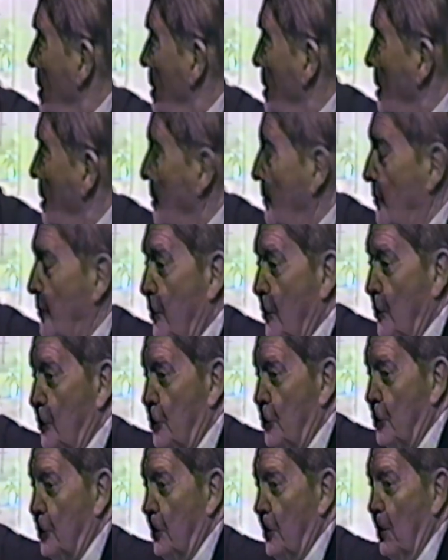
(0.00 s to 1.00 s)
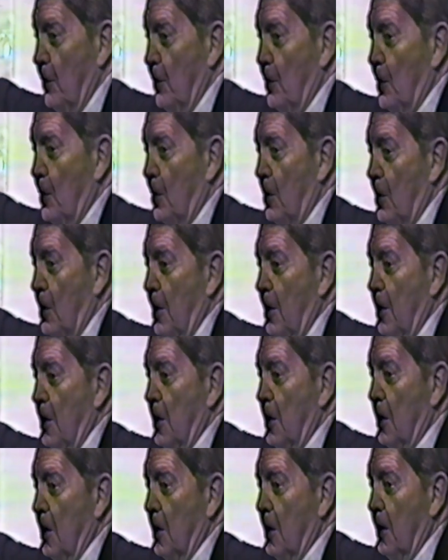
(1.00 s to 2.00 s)
in the future of the war
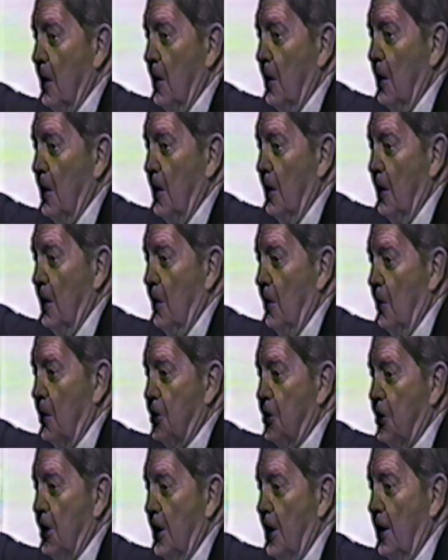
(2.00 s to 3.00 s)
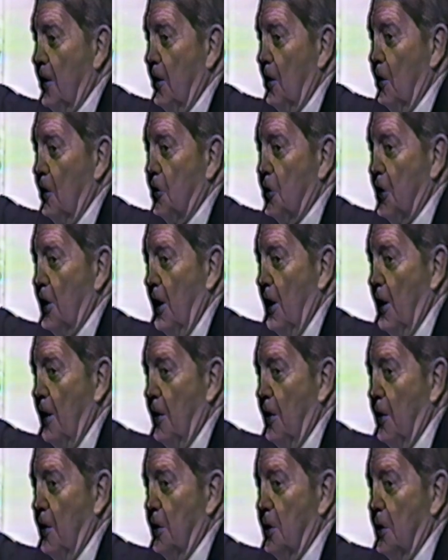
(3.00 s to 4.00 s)
was to get those
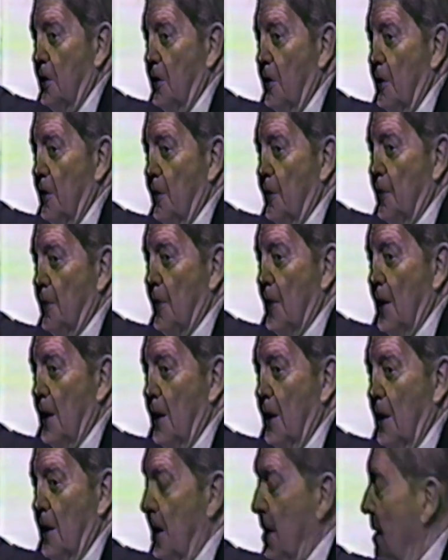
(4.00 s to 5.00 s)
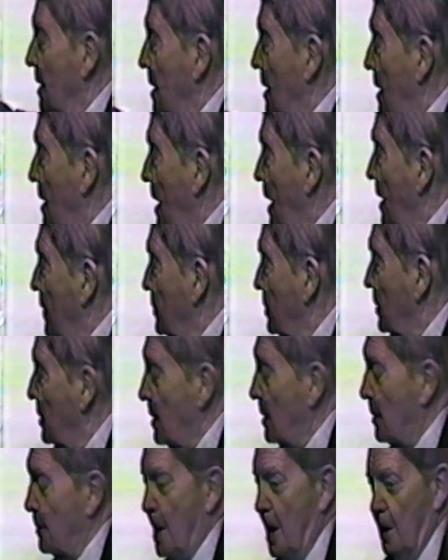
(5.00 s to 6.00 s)
carriers. And after
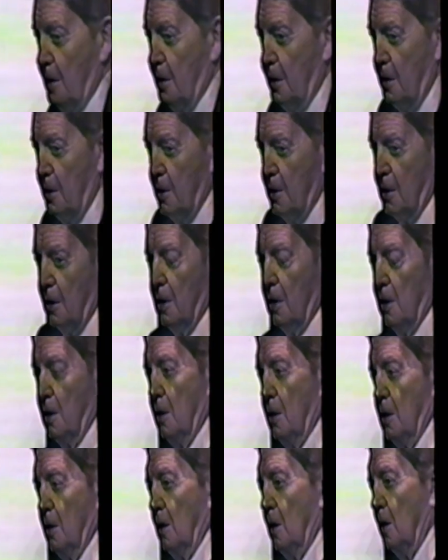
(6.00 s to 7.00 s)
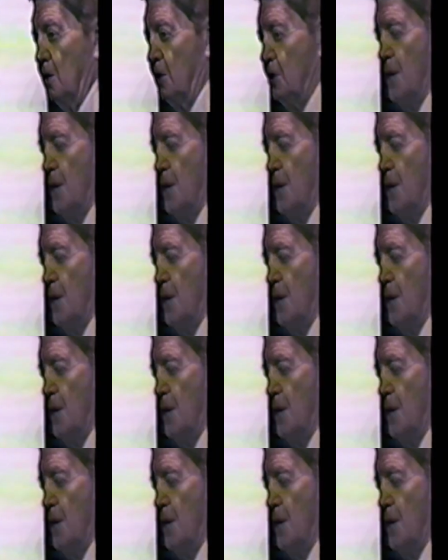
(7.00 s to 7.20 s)
about a